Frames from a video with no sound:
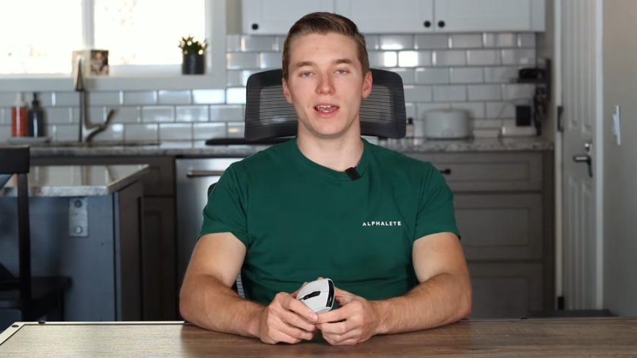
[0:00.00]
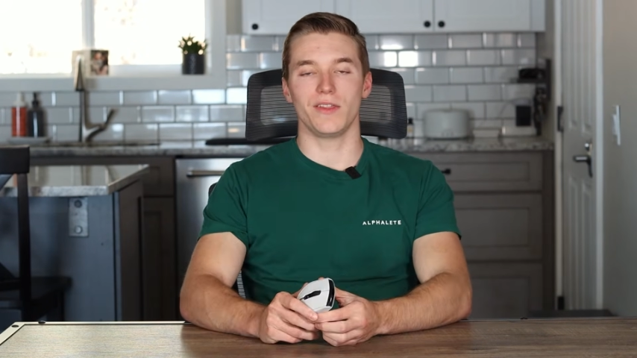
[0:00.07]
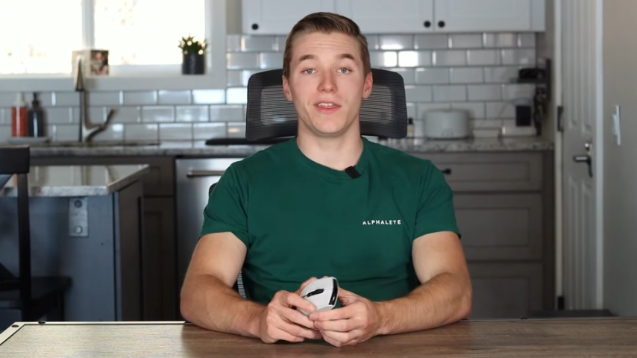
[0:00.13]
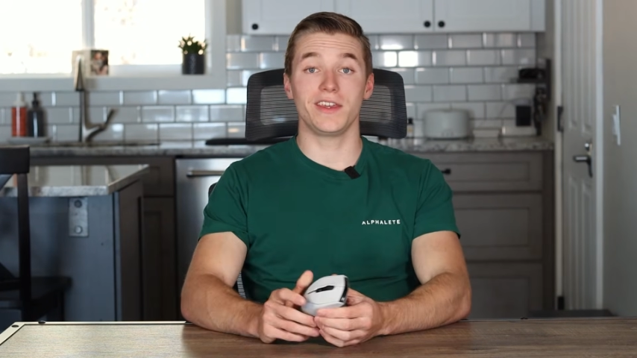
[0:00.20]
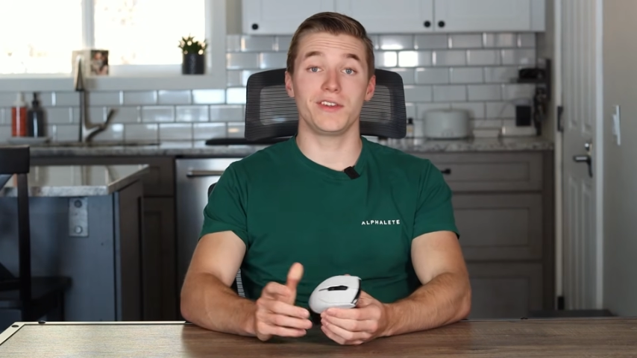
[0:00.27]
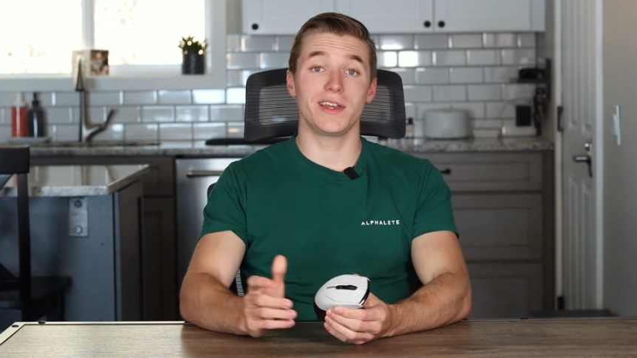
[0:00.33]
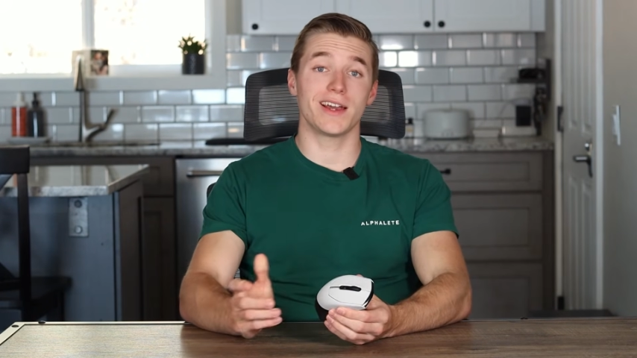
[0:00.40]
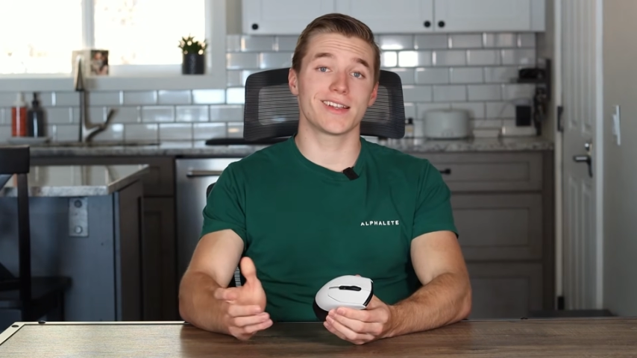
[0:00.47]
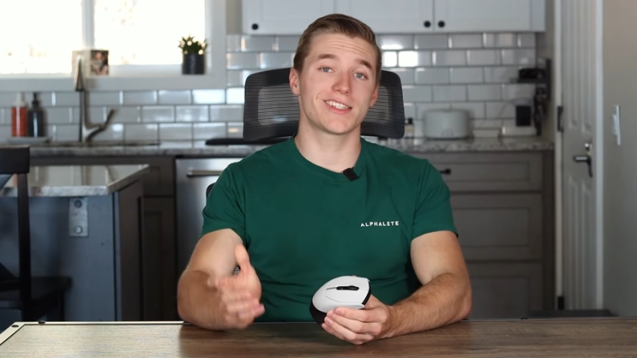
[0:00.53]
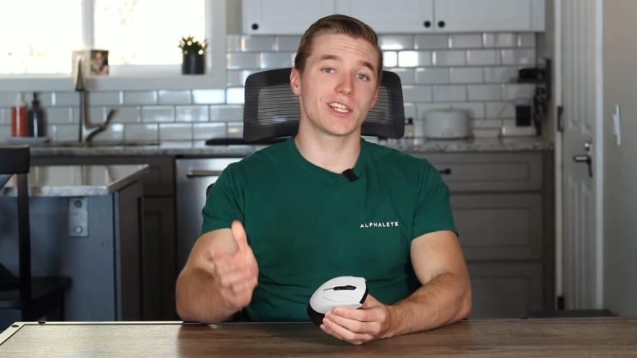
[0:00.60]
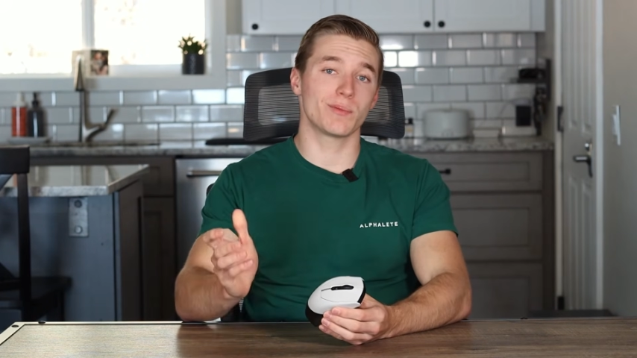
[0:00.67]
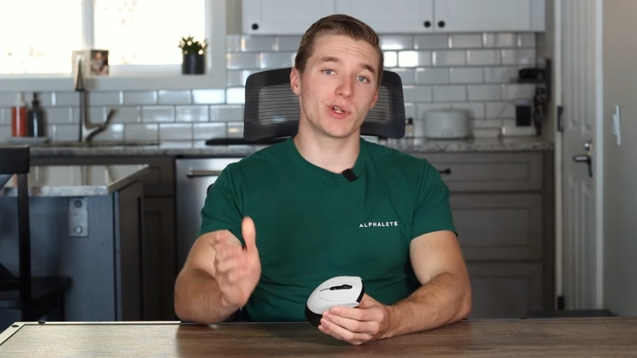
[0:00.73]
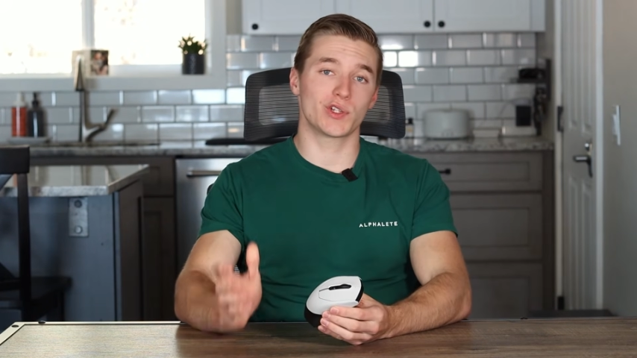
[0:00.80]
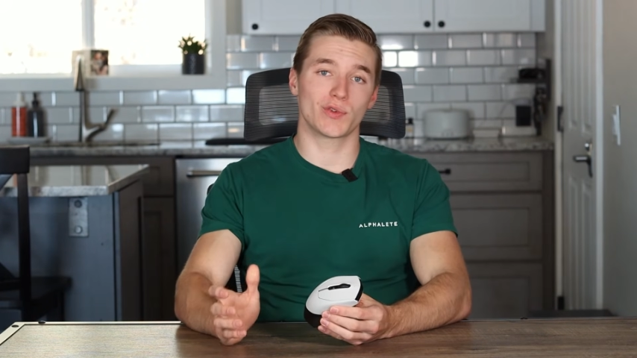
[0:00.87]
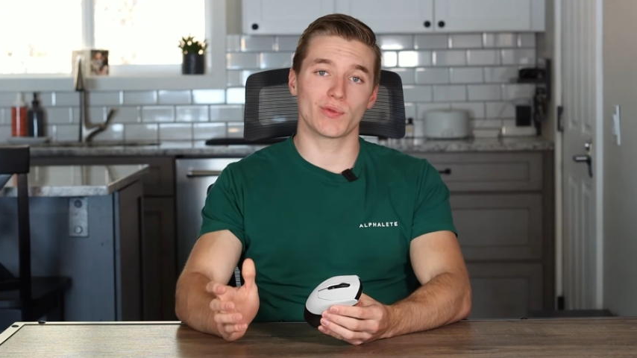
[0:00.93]
Thank you guys so
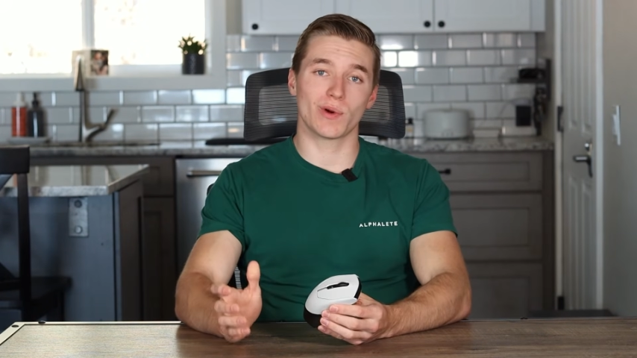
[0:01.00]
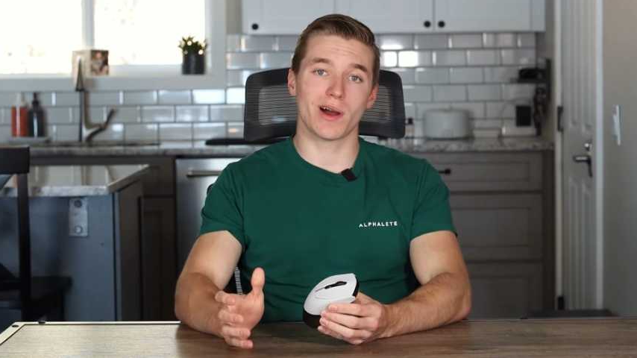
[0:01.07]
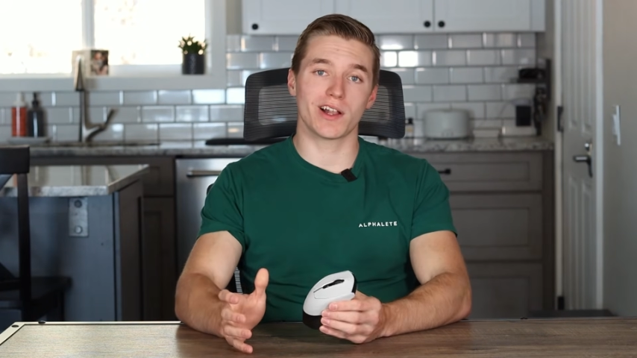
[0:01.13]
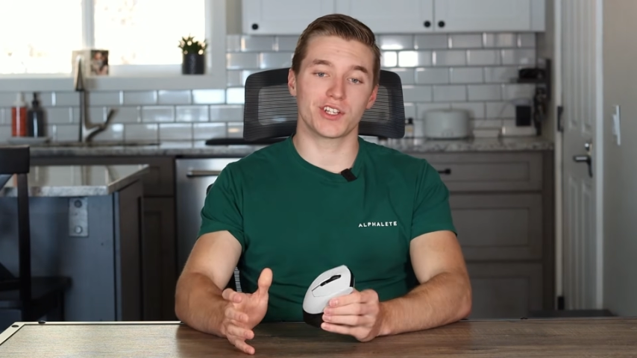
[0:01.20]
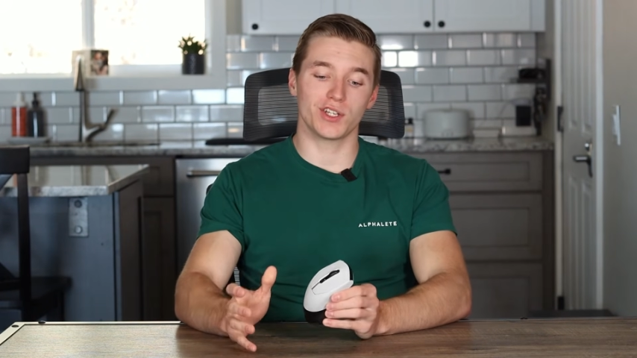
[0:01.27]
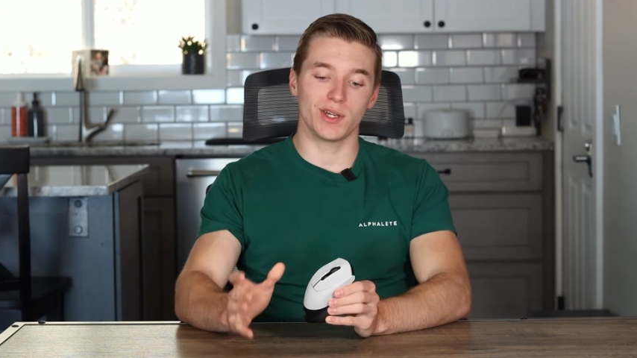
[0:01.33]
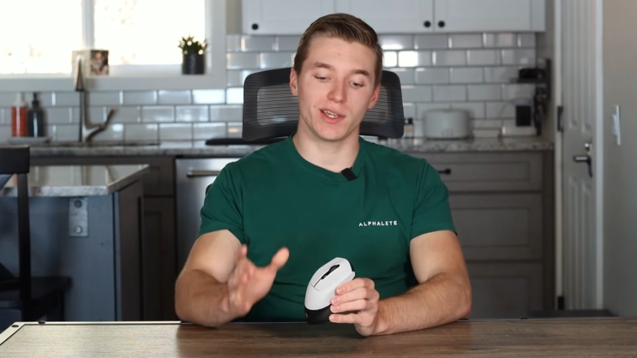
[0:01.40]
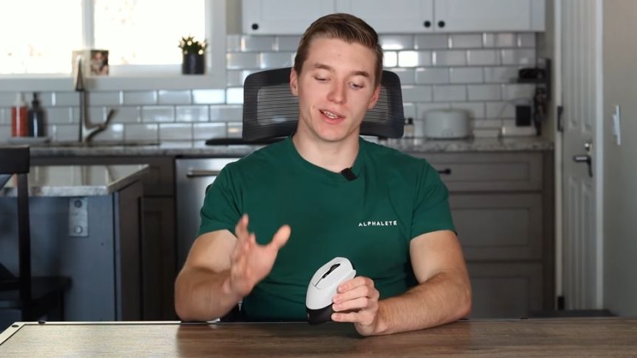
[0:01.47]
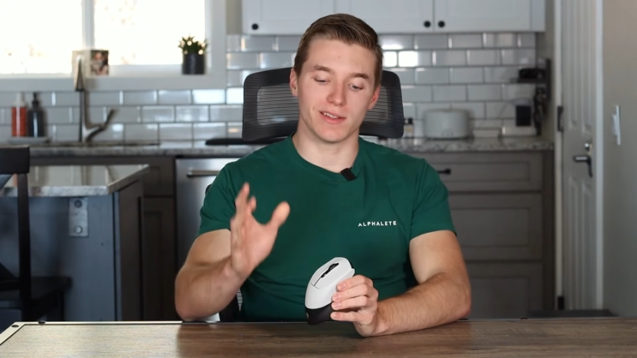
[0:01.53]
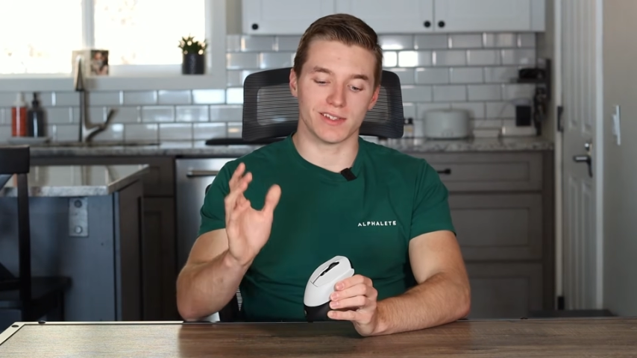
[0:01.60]
much for watching,